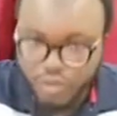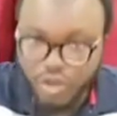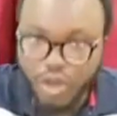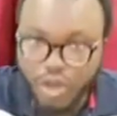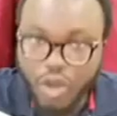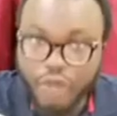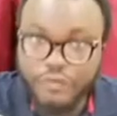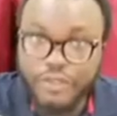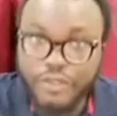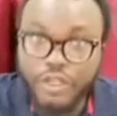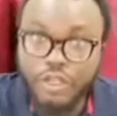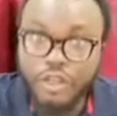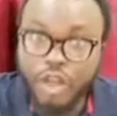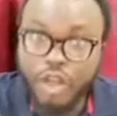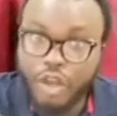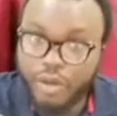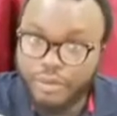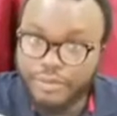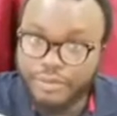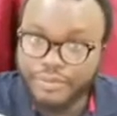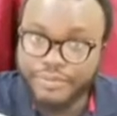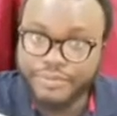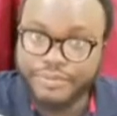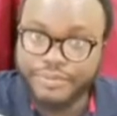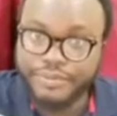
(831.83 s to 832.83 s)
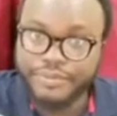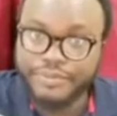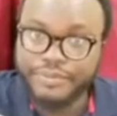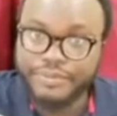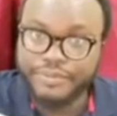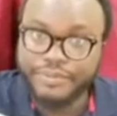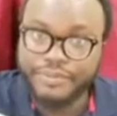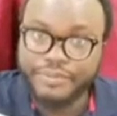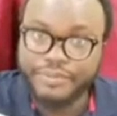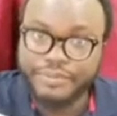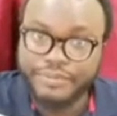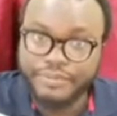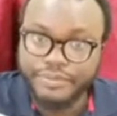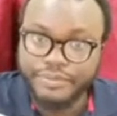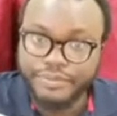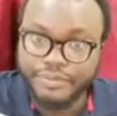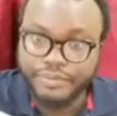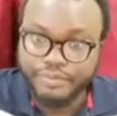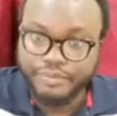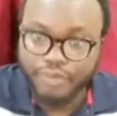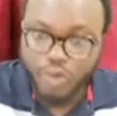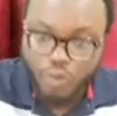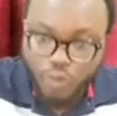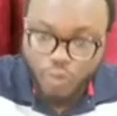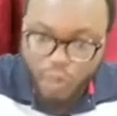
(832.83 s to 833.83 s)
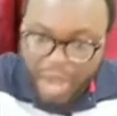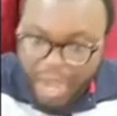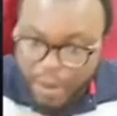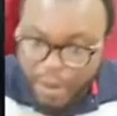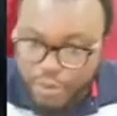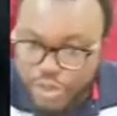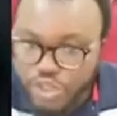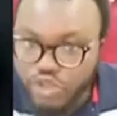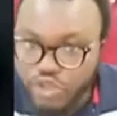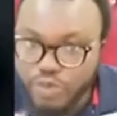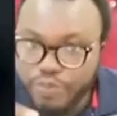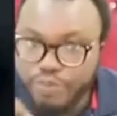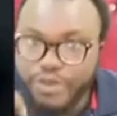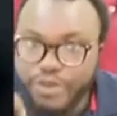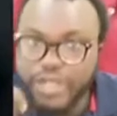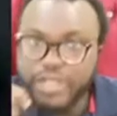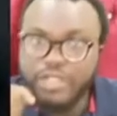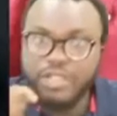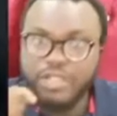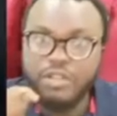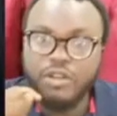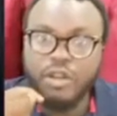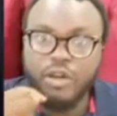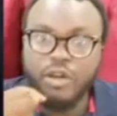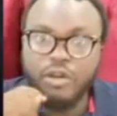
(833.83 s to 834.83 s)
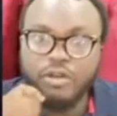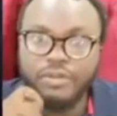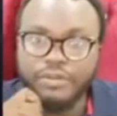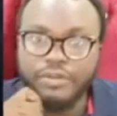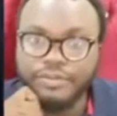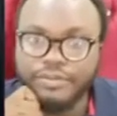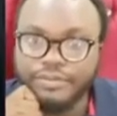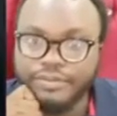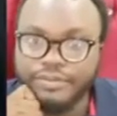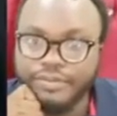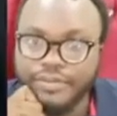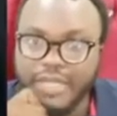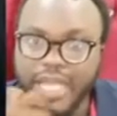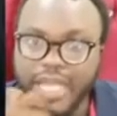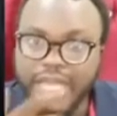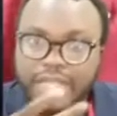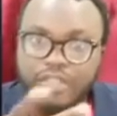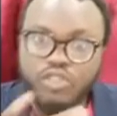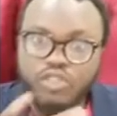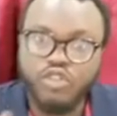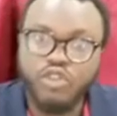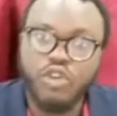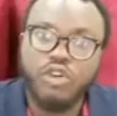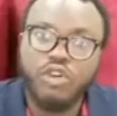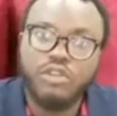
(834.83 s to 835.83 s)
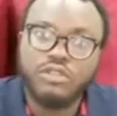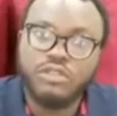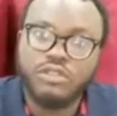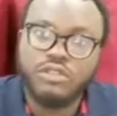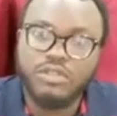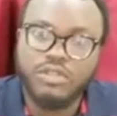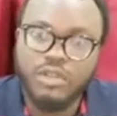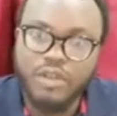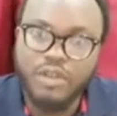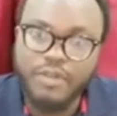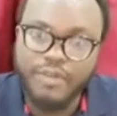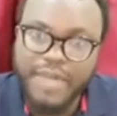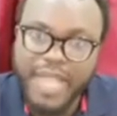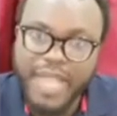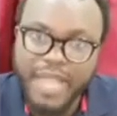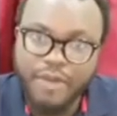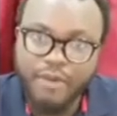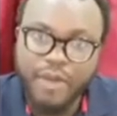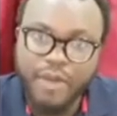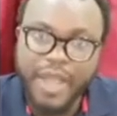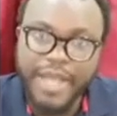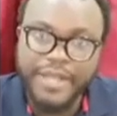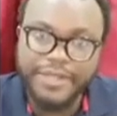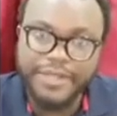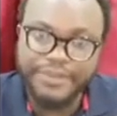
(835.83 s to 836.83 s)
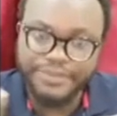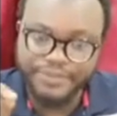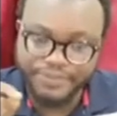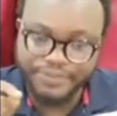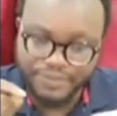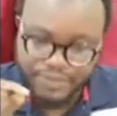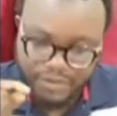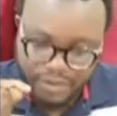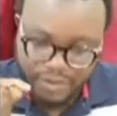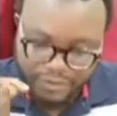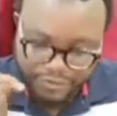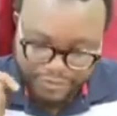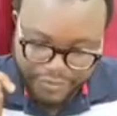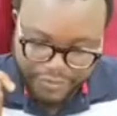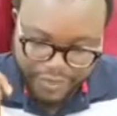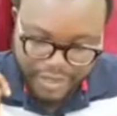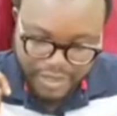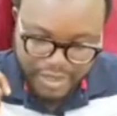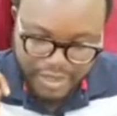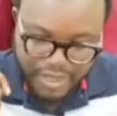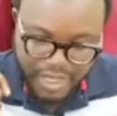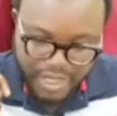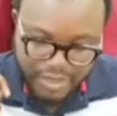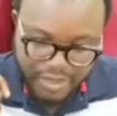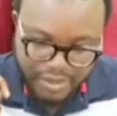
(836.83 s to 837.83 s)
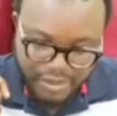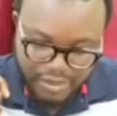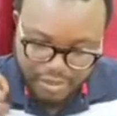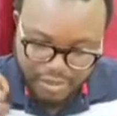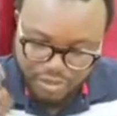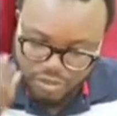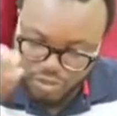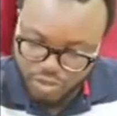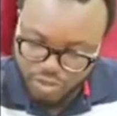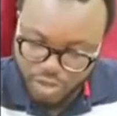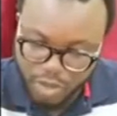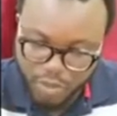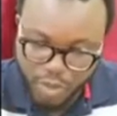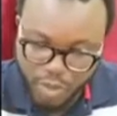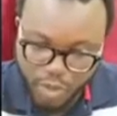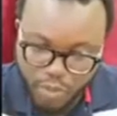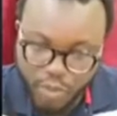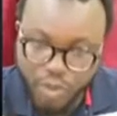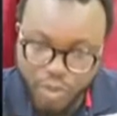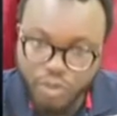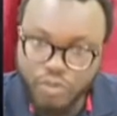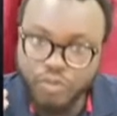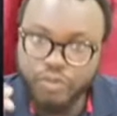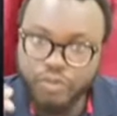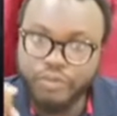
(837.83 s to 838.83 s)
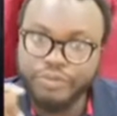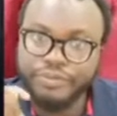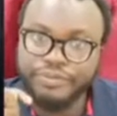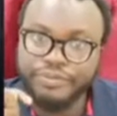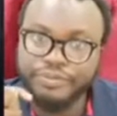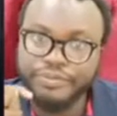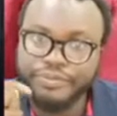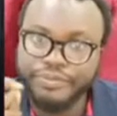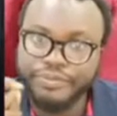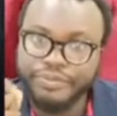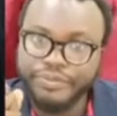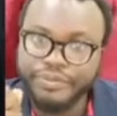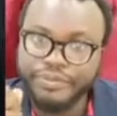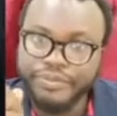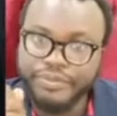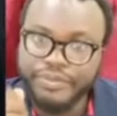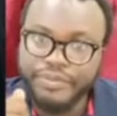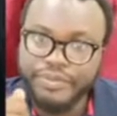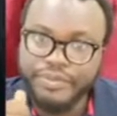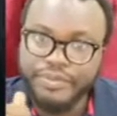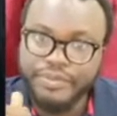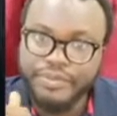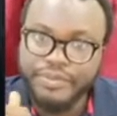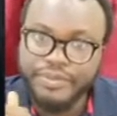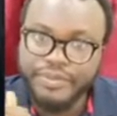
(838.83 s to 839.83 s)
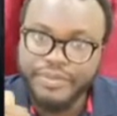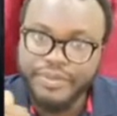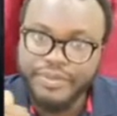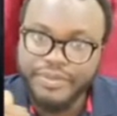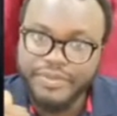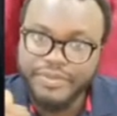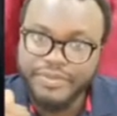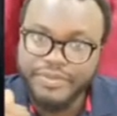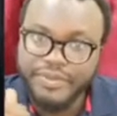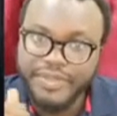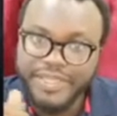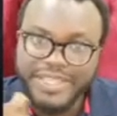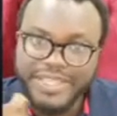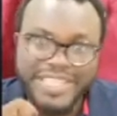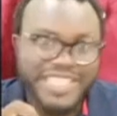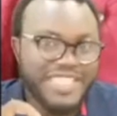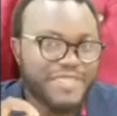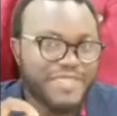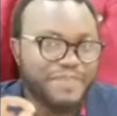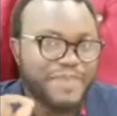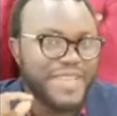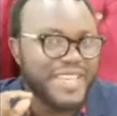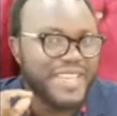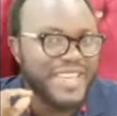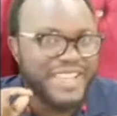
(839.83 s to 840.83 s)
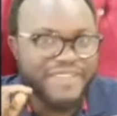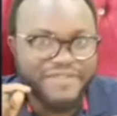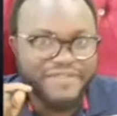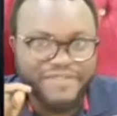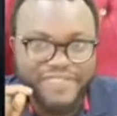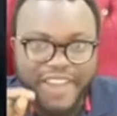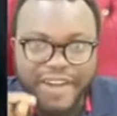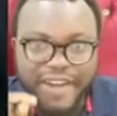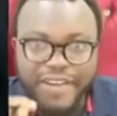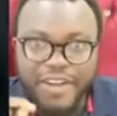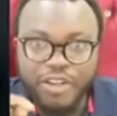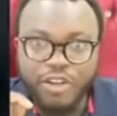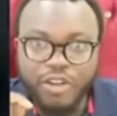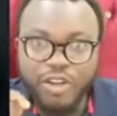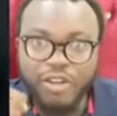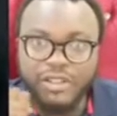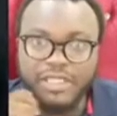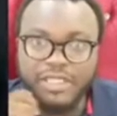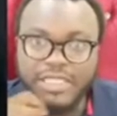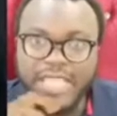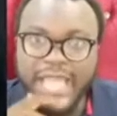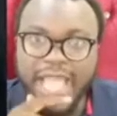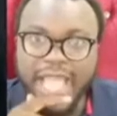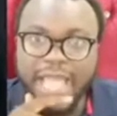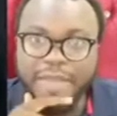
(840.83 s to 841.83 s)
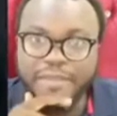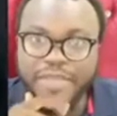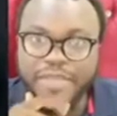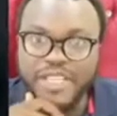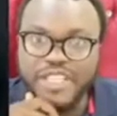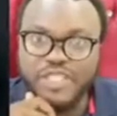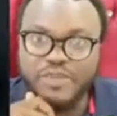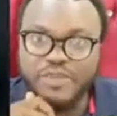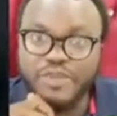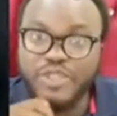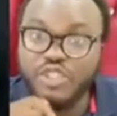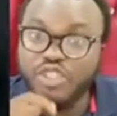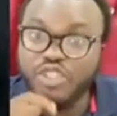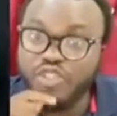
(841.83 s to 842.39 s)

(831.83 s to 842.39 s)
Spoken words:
of the law. But why would you break the law? And he told Obaewai the First that Domomogun, it's been a very long time he's been